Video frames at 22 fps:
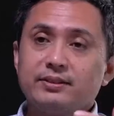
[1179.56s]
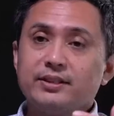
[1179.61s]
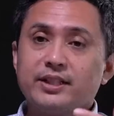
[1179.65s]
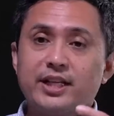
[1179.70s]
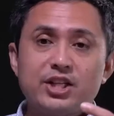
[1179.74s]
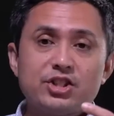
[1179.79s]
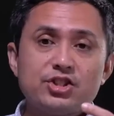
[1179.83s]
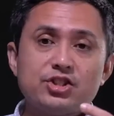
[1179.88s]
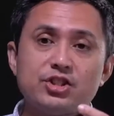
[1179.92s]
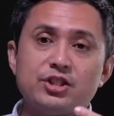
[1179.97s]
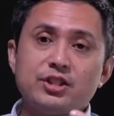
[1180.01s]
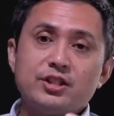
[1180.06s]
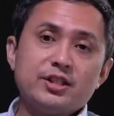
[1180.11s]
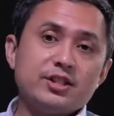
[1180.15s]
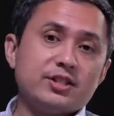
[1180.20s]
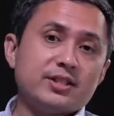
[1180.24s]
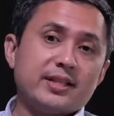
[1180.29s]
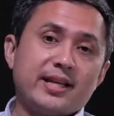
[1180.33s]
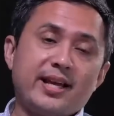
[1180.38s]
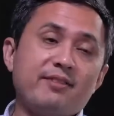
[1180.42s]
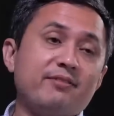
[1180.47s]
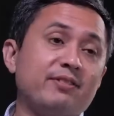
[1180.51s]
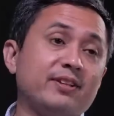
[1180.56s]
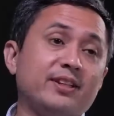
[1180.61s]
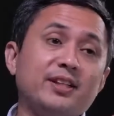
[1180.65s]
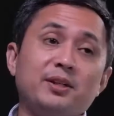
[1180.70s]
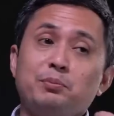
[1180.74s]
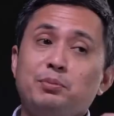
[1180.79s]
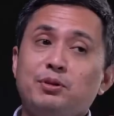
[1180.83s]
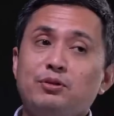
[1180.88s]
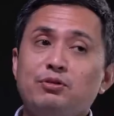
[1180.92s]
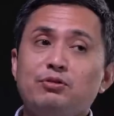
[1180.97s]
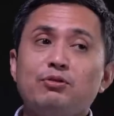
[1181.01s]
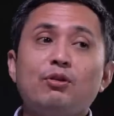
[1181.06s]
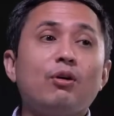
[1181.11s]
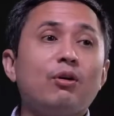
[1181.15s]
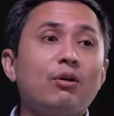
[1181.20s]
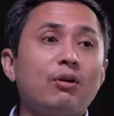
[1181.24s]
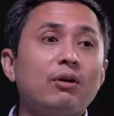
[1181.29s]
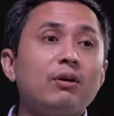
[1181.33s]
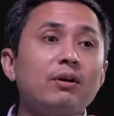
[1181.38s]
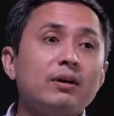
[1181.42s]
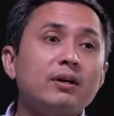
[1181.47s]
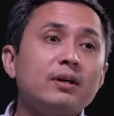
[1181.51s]
SG is everything before.
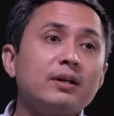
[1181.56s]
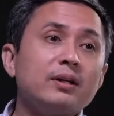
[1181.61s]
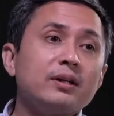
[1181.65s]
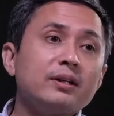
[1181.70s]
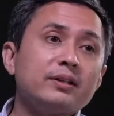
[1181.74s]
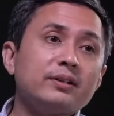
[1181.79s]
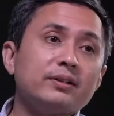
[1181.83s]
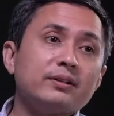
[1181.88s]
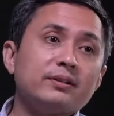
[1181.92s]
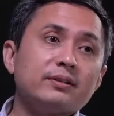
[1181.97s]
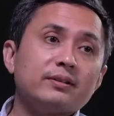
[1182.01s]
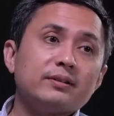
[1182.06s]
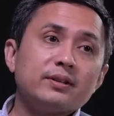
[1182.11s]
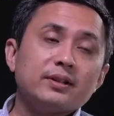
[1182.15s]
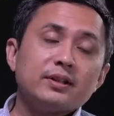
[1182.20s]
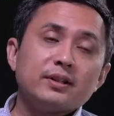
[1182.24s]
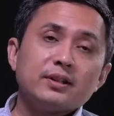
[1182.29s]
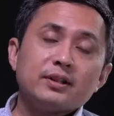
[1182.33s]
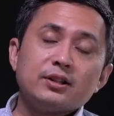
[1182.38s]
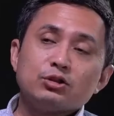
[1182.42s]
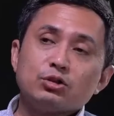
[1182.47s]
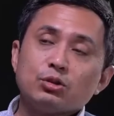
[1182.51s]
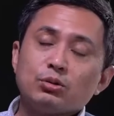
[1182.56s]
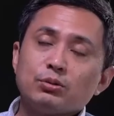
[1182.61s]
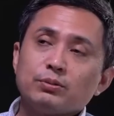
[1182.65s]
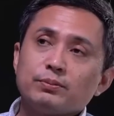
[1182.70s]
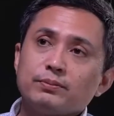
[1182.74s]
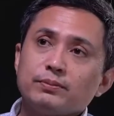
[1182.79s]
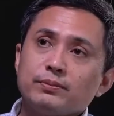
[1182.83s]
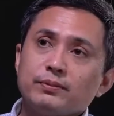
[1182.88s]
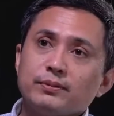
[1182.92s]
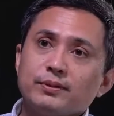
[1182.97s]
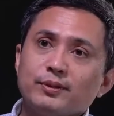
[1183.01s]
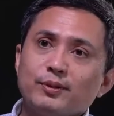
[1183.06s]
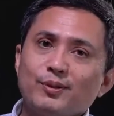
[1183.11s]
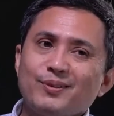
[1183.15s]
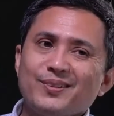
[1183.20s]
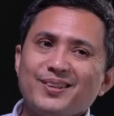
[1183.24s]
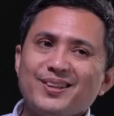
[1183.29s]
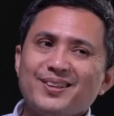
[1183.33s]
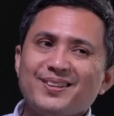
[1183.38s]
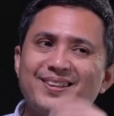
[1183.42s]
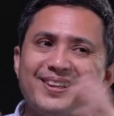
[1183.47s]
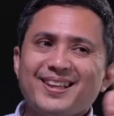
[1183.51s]
So
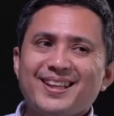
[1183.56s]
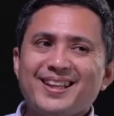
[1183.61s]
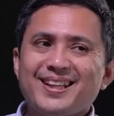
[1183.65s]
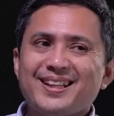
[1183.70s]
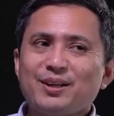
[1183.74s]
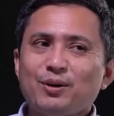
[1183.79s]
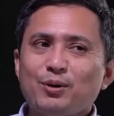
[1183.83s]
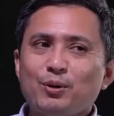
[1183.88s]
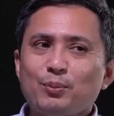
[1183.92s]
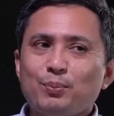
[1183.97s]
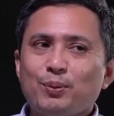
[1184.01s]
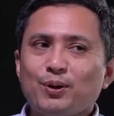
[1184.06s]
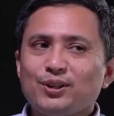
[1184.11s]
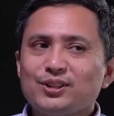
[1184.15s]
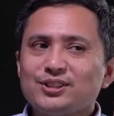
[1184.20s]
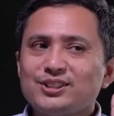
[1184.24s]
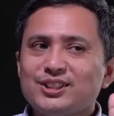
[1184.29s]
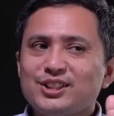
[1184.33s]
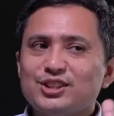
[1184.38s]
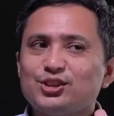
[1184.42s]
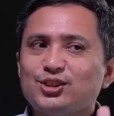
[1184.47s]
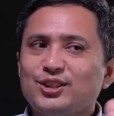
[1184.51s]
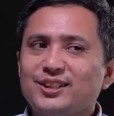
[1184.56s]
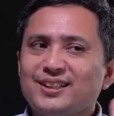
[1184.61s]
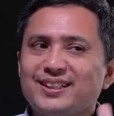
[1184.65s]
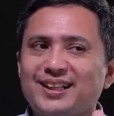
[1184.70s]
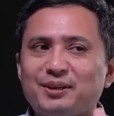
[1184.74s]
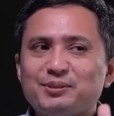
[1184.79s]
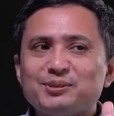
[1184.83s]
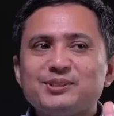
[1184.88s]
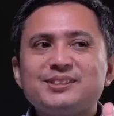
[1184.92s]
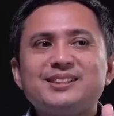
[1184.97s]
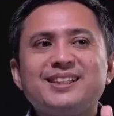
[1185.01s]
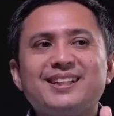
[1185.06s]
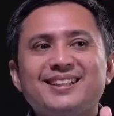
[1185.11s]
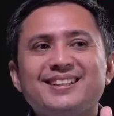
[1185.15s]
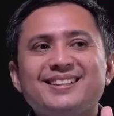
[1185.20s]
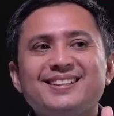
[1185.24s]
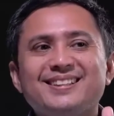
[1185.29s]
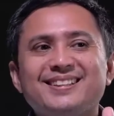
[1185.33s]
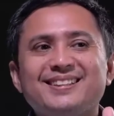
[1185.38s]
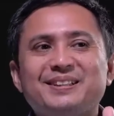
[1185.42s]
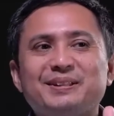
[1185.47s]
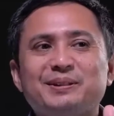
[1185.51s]
the whole policy is not announced yet.
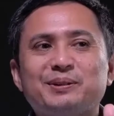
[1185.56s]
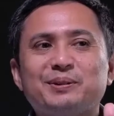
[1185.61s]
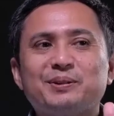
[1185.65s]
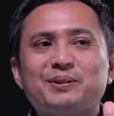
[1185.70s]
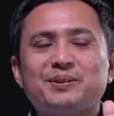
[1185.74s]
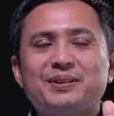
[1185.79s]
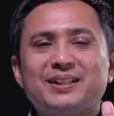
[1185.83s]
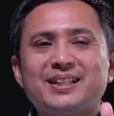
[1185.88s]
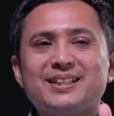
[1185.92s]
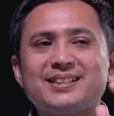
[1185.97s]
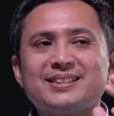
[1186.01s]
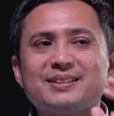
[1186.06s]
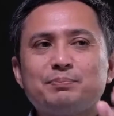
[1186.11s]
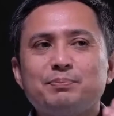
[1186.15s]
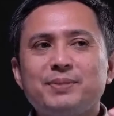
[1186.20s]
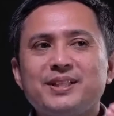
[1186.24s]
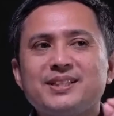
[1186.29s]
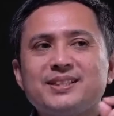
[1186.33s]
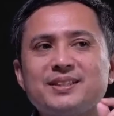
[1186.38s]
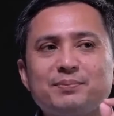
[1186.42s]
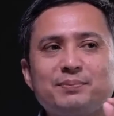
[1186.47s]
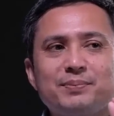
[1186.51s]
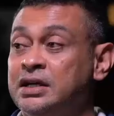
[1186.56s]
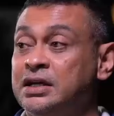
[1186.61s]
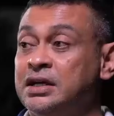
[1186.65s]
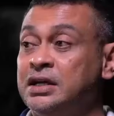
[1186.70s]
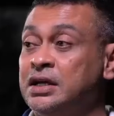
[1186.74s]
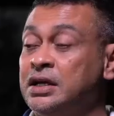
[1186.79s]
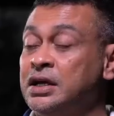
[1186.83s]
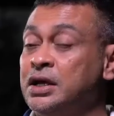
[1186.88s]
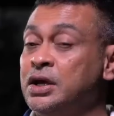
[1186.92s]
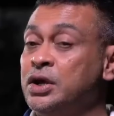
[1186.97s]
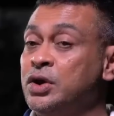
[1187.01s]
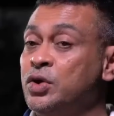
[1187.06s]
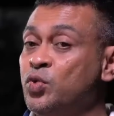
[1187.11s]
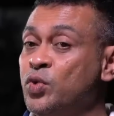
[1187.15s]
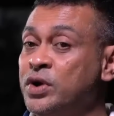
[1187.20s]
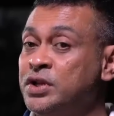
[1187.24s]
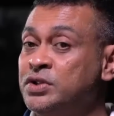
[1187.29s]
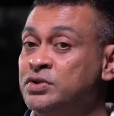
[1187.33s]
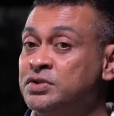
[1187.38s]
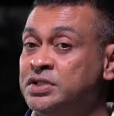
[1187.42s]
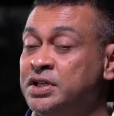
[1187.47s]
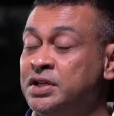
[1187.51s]
It's bits and pieces.
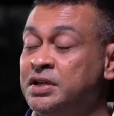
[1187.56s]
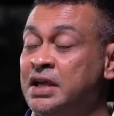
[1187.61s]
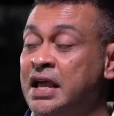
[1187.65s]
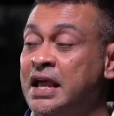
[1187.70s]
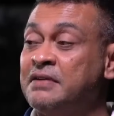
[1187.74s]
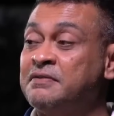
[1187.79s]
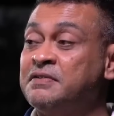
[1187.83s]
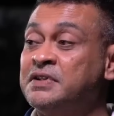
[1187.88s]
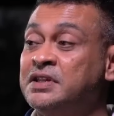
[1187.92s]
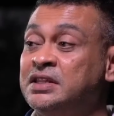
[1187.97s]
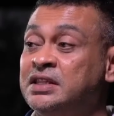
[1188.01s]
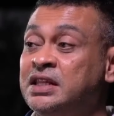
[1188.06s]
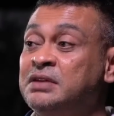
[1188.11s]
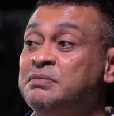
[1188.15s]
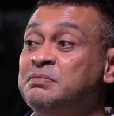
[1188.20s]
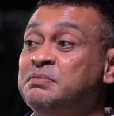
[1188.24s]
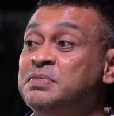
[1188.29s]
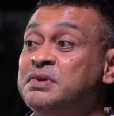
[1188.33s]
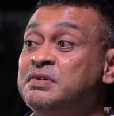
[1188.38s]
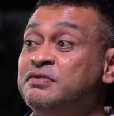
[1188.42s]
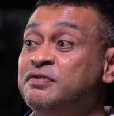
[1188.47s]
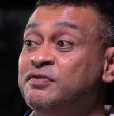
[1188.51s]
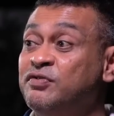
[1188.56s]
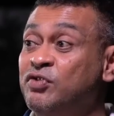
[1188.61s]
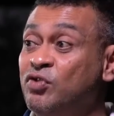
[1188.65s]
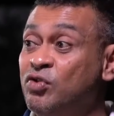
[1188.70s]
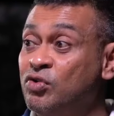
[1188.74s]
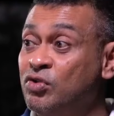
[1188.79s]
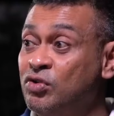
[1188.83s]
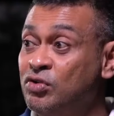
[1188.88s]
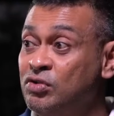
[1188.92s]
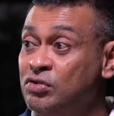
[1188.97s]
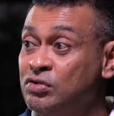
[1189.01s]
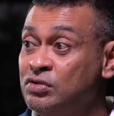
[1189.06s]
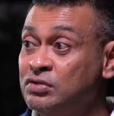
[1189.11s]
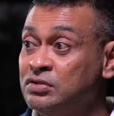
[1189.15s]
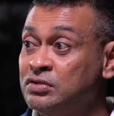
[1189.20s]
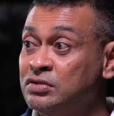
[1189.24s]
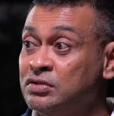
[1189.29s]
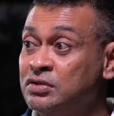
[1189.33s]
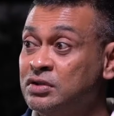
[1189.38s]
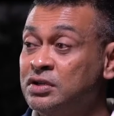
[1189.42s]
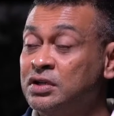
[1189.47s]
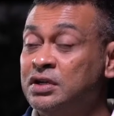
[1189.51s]
When you say everything before,
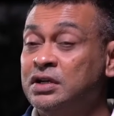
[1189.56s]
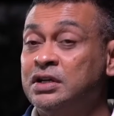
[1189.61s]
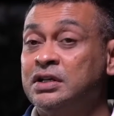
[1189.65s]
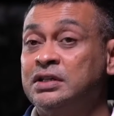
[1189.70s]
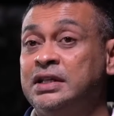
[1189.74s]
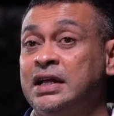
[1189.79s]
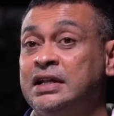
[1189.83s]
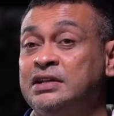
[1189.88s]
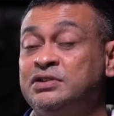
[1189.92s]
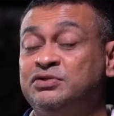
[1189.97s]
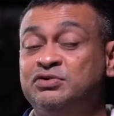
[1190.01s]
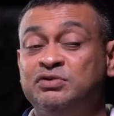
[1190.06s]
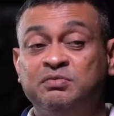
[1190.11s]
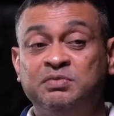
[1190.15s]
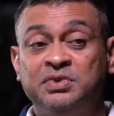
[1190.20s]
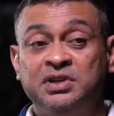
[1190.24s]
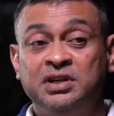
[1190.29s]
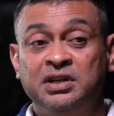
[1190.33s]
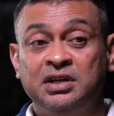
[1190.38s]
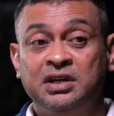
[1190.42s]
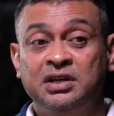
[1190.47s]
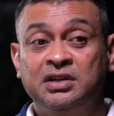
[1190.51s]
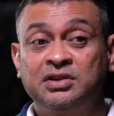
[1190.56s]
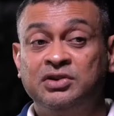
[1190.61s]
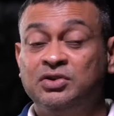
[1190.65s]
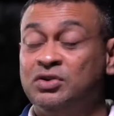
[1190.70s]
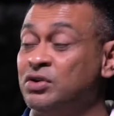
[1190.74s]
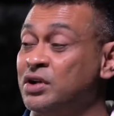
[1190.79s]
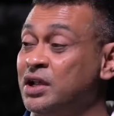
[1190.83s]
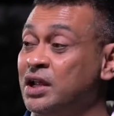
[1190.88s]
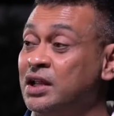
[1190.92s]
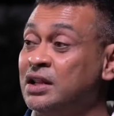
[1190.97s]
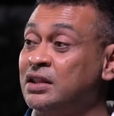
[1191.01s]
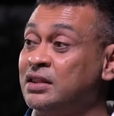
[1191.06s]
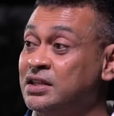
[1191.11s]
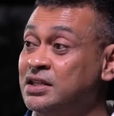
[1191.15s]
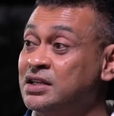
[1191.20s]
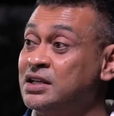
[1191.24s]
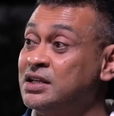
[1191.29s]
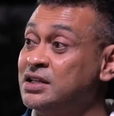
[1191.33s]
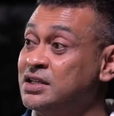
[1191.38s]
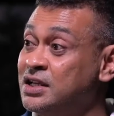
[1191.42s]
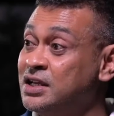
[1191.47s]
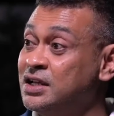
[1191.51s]
that should be in your
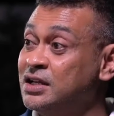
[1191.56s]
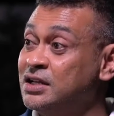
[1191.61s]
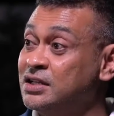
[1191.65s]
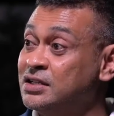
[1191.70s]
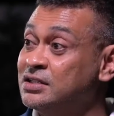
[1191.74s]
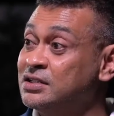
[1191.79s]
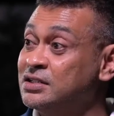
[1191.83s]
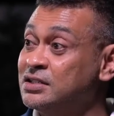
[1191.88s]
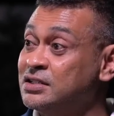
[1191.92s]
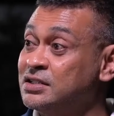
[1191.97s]
healthier years.